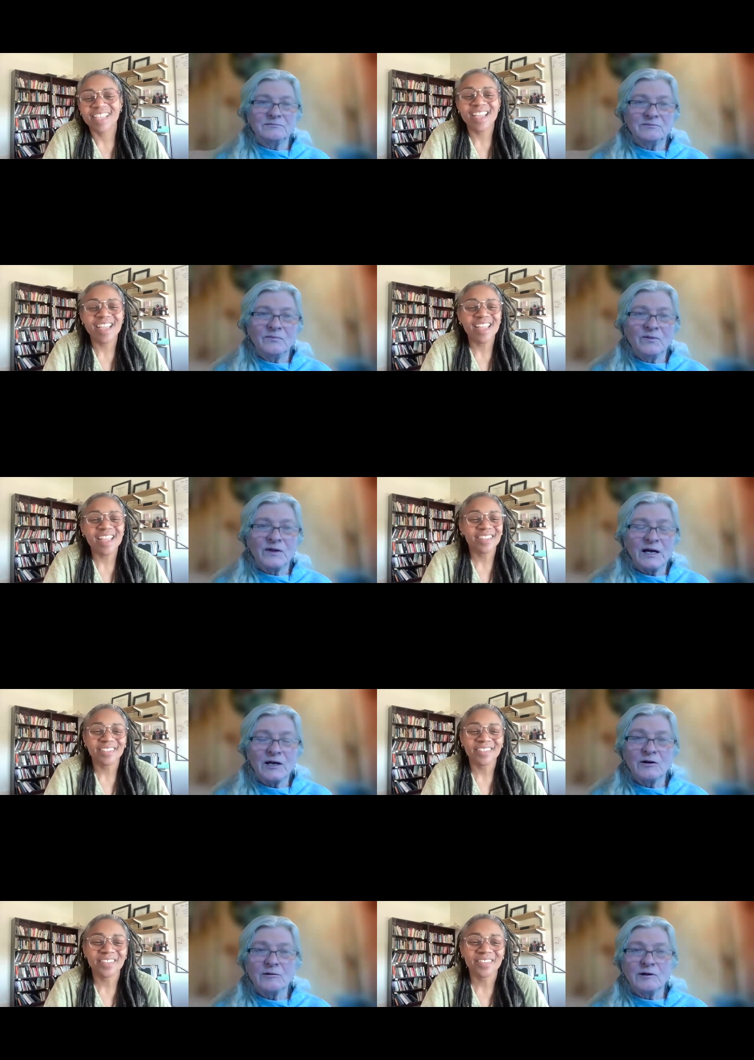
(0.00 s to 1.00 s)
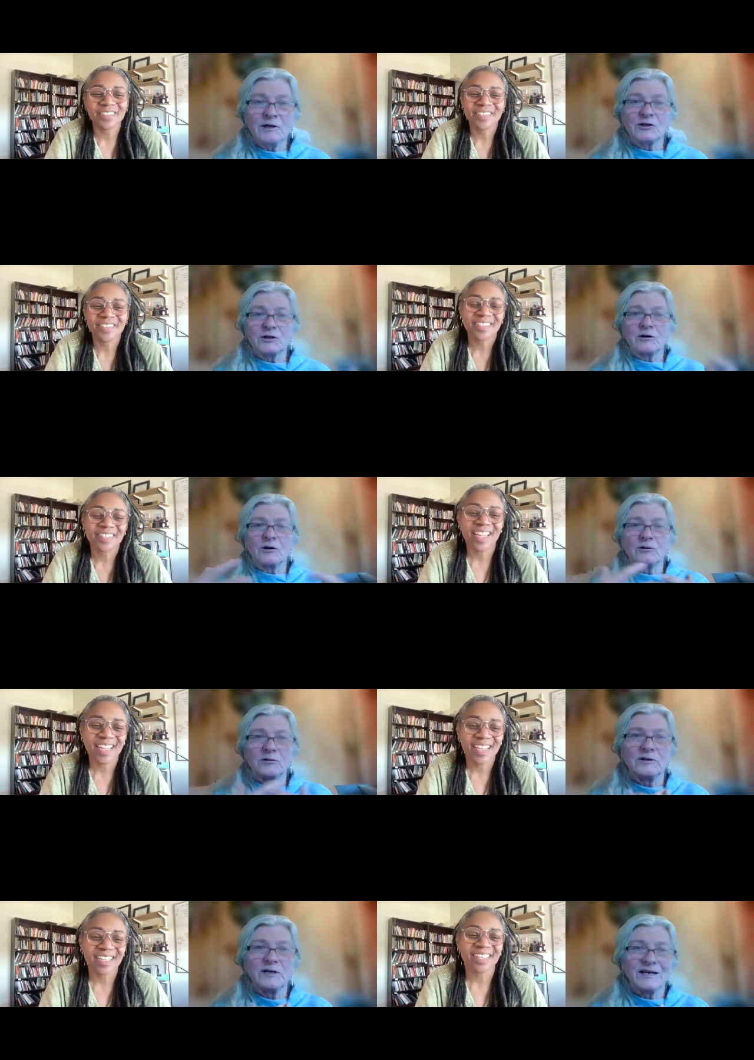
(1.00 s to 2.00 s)
Speaker 1: No, and thank no. you that you're
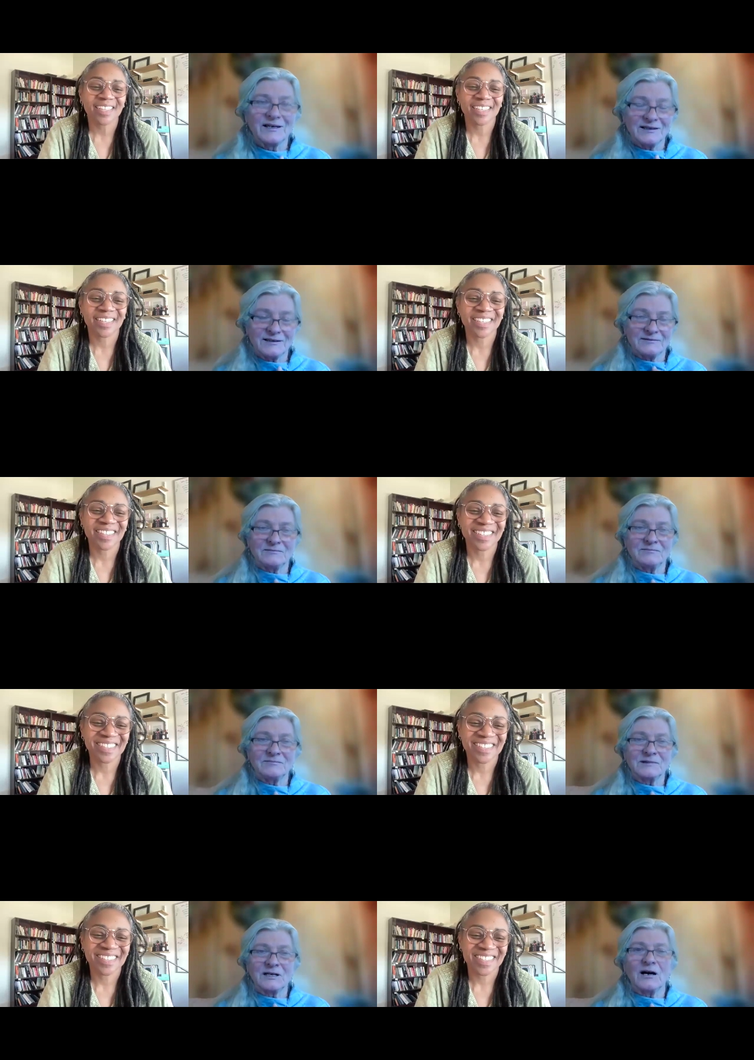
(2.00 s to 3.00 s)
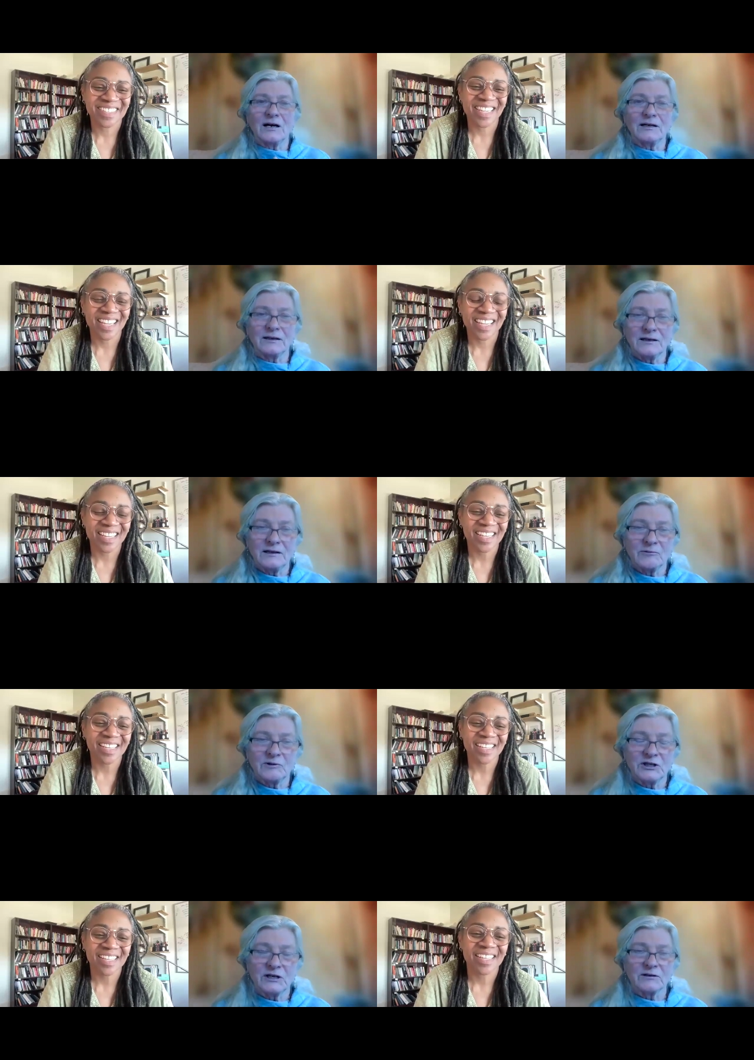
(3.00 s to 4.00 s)
holding it kindly and with
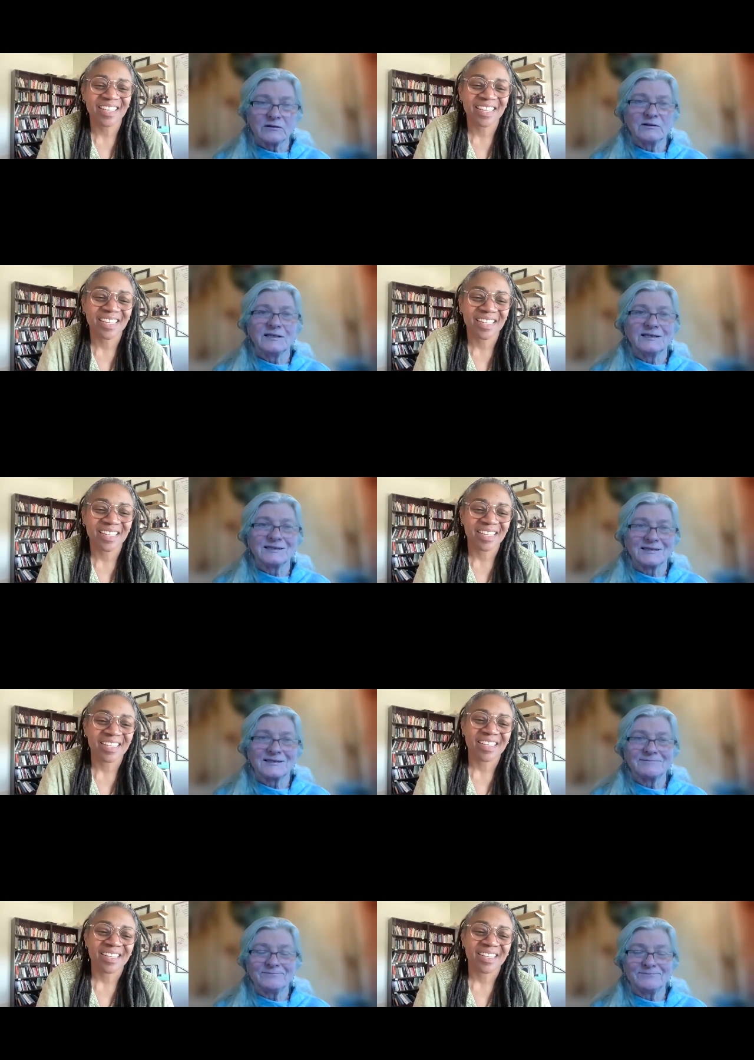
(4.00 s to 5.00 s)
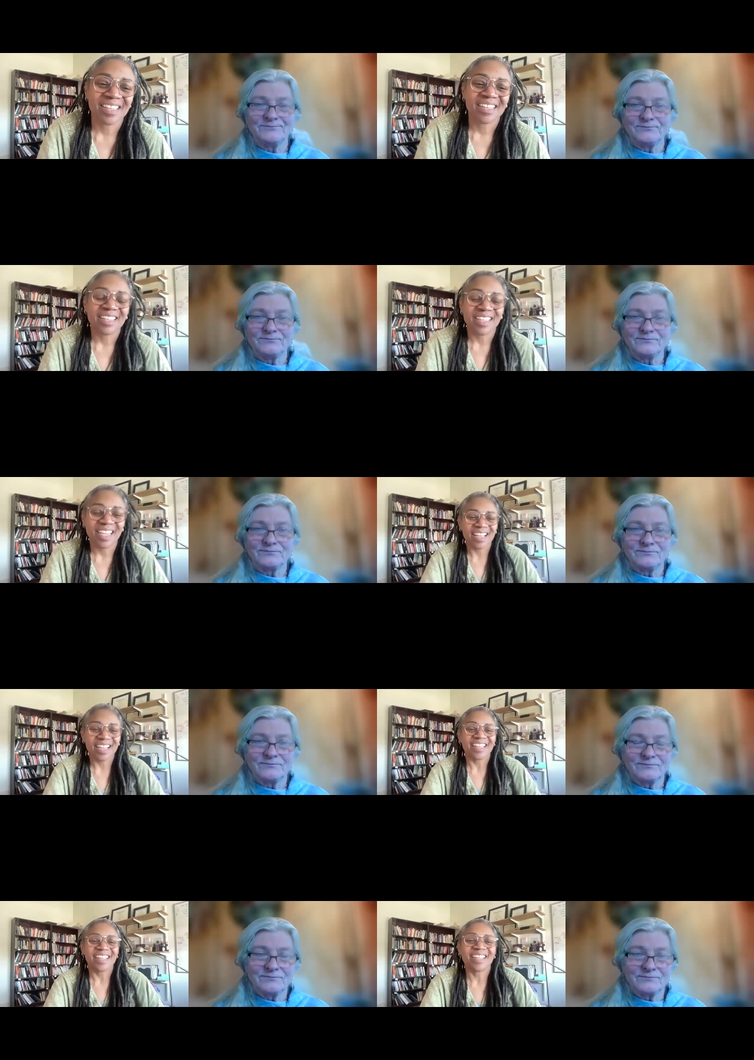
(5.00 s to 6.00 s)
gentleness.
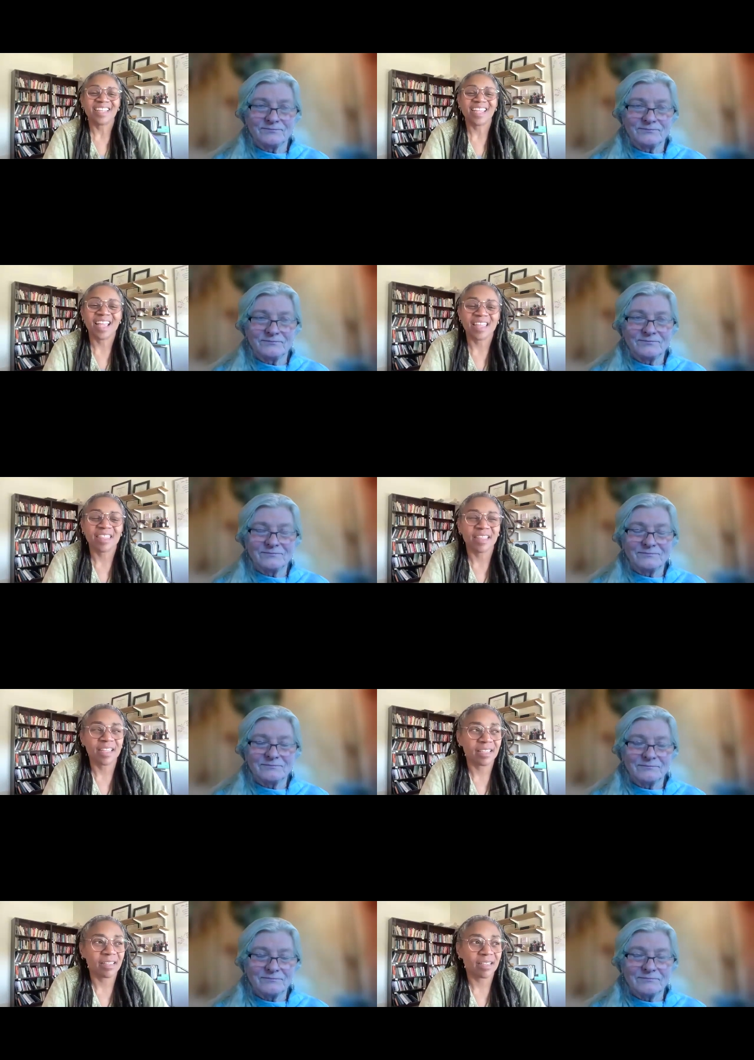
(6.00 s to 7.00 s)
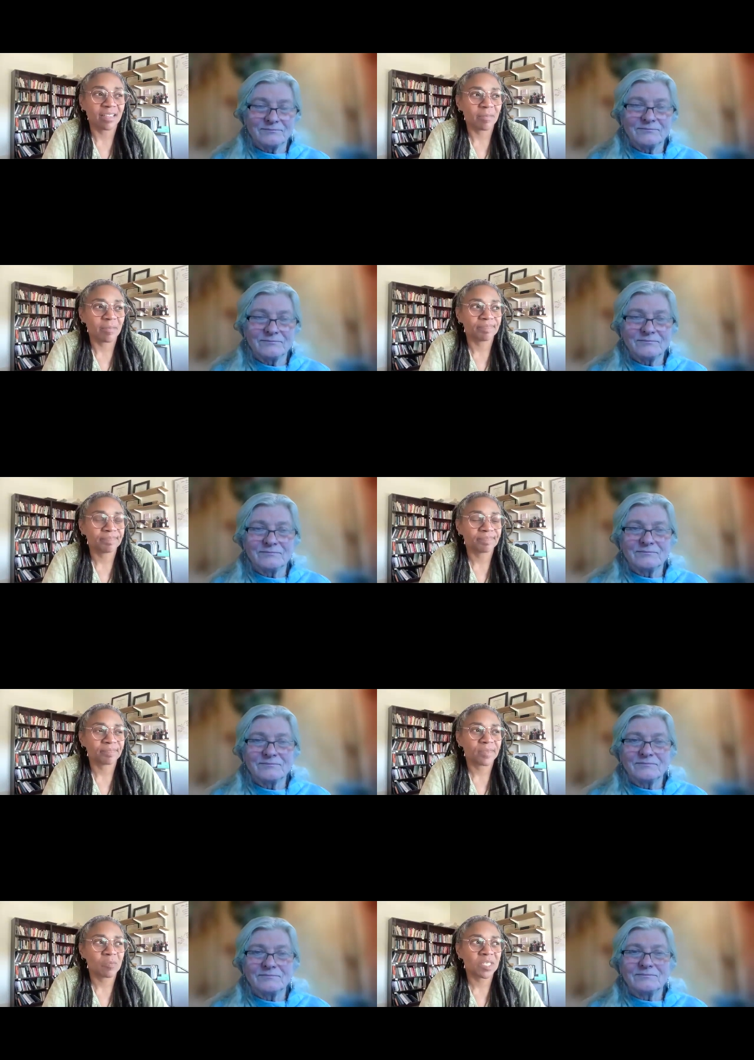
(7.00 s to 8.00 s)
Speaker 2: Yeah. Yeah. I think um,
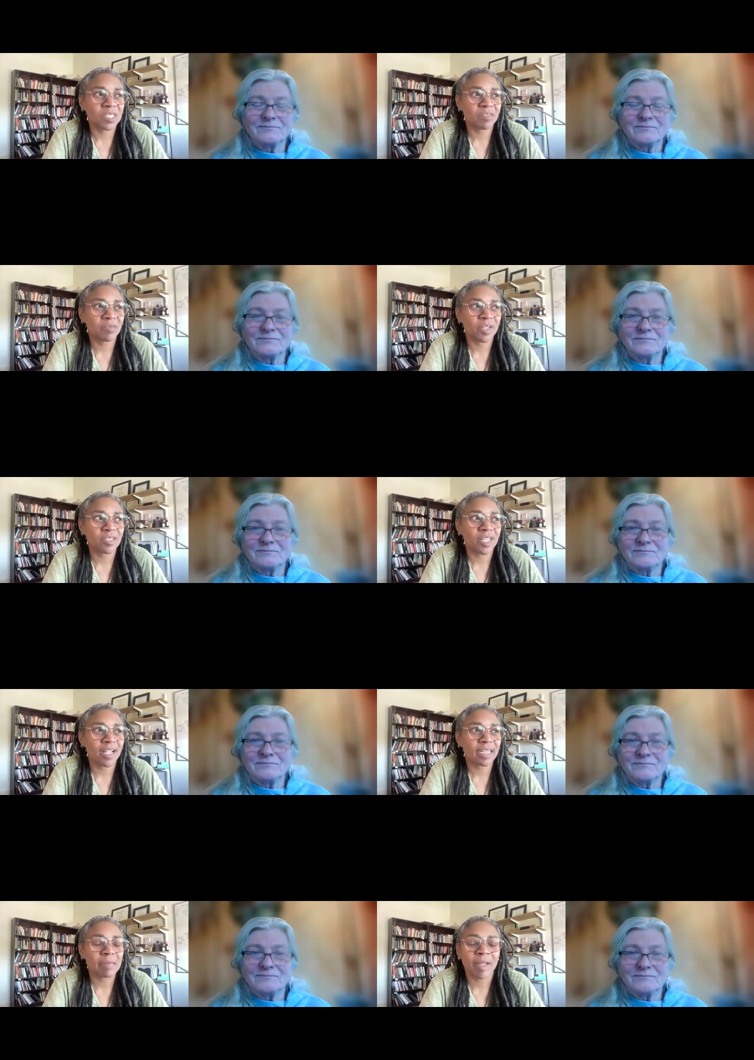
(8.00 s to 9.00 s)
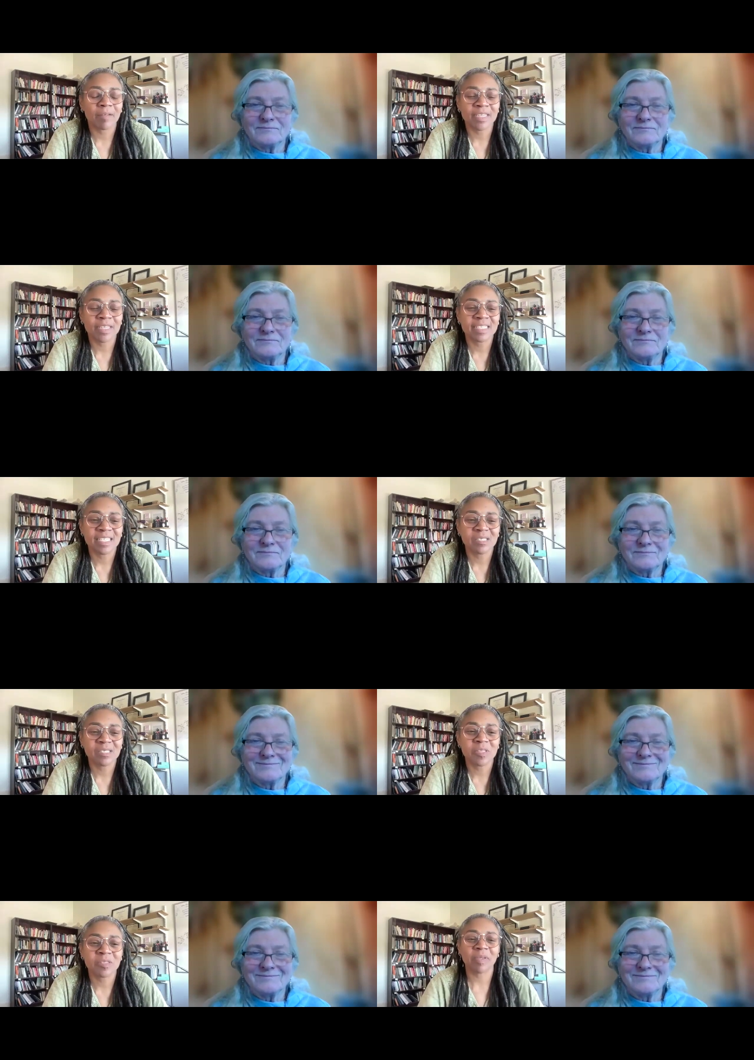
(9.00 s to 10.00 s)
so much of what you're talking about
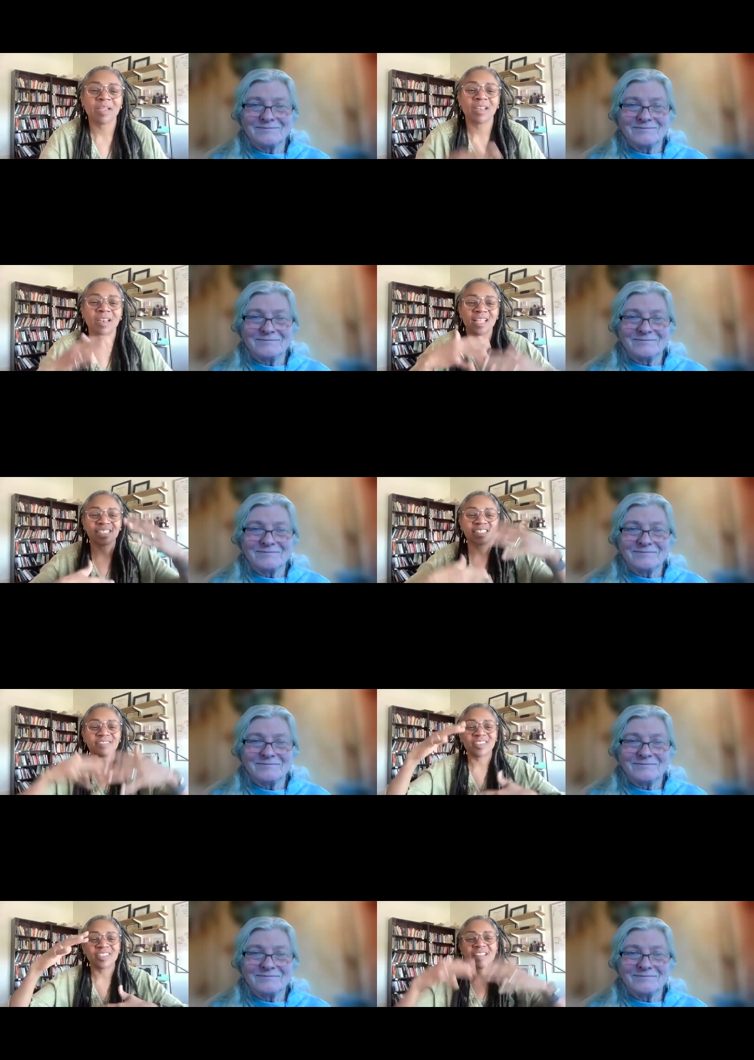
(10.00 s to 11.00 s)
resonates with me on lots of different